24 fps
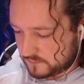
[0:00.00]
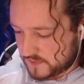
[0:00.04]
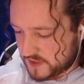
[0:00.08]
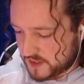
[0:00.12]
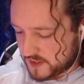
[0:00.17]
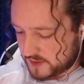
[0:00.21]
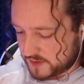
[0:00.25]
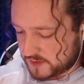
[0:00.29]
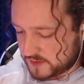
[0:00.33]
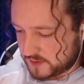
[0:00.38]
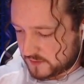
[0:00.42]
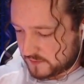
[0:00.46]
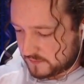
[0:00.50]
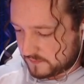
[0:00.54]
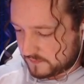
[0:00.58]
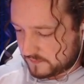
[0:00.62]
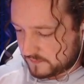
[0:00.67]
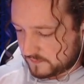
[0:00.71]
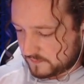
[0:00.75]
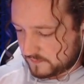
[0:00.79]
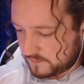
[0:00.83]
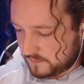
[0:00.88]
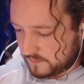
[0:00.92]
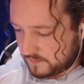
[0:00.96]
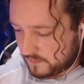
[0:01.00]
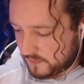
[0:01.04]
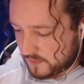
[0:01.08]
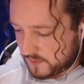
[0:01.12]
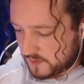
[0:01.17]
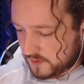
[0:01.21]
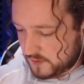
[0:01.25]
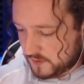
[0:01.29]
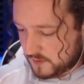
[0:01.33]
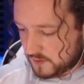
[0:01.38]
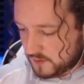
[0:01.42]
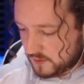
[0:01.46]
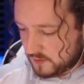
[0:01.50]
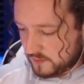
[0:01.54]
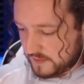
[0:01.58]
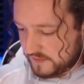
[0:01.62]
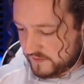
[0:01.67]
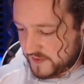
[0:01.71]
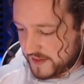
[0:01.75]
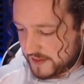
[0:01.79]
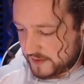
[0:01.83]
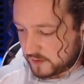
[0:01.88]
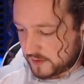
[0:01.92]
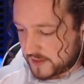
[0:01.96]
Nice. Wait
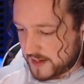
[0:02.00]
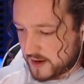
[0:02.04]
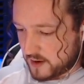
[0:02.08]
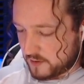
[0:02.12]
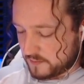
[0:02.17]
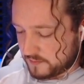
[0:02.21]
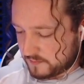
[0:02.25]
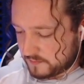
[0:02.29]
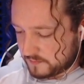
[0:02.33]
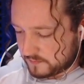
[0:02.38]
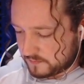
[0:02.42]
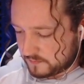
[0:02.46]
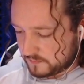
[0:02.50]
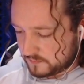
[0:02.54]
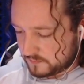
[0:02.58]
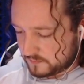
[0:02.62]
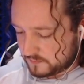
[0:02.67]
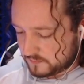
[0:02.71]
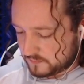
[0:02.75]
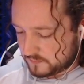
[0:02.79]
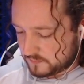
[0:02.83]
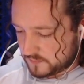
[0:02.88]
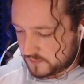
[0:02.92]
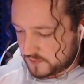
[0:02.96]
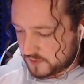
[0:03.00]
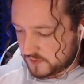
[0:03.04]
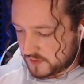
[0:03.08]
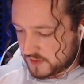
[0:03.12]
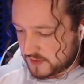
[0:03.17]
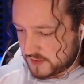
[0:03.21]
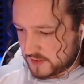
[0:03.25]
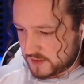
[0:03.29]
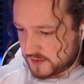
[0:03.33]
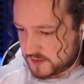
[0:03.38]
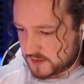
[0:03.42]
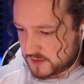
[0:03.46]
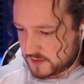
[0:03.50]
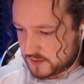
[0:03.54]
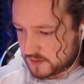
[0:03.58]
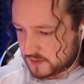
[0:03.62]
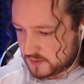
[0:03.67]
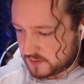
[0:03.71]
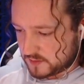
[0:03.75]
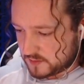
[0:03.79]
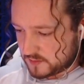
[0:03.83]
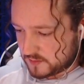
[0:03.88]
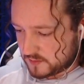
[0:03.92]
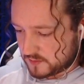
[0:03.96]
for that to go down. Do this.
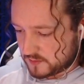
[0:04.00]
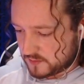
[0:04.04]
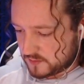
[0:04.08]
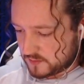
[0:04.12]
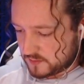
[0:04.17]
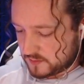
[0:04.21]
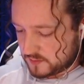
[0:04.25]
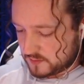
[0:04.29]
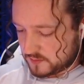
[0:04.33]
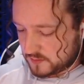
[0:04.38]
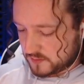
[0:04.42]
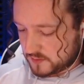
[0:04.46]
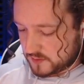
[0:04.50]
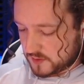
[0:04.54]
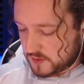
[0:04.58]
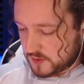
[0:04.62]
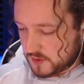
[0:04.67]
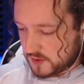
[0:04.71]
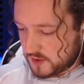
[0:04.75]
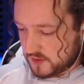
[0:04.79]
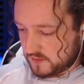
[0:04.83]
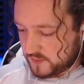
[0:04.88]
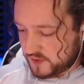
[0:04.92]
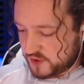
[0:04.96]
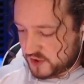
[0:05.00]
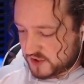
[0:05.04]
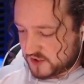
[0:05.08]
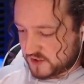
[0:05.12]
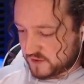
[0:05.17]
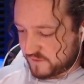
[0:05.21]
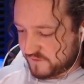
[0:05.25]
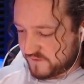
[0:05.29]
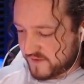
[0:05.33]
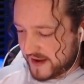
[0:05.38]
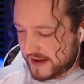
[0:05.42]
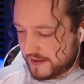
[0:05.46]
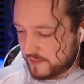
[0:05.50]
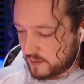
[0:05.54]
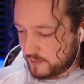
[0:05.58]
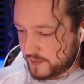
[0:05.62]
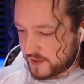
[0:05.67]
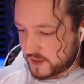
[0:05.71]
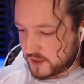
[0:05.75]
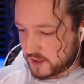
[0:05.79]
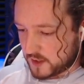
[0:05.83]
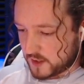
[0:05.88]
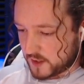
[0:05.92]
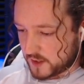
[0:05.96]
If we just defend, we'll
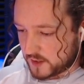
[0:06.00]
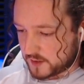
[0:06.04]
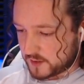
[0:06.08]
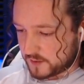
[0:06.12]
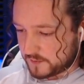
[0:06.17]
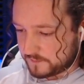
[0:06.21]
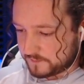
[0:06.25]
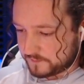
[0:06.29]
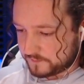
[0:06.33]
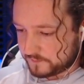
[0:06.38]
be good.